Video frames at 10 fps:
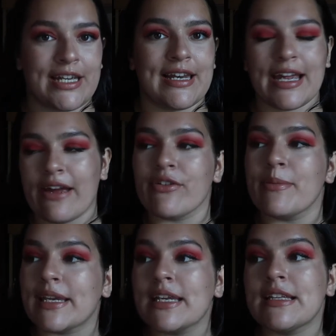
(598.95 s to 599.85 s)
Like,
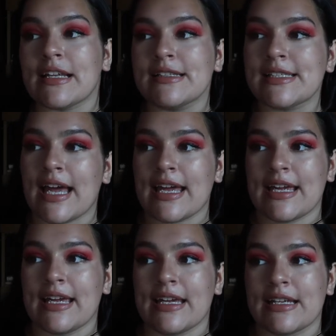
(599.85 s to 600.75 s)
everybody thinks that
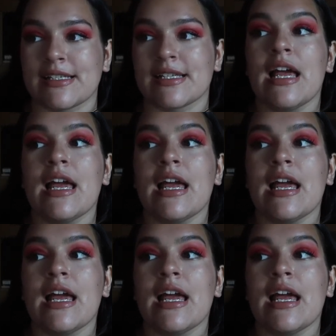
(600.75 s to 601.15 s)
it is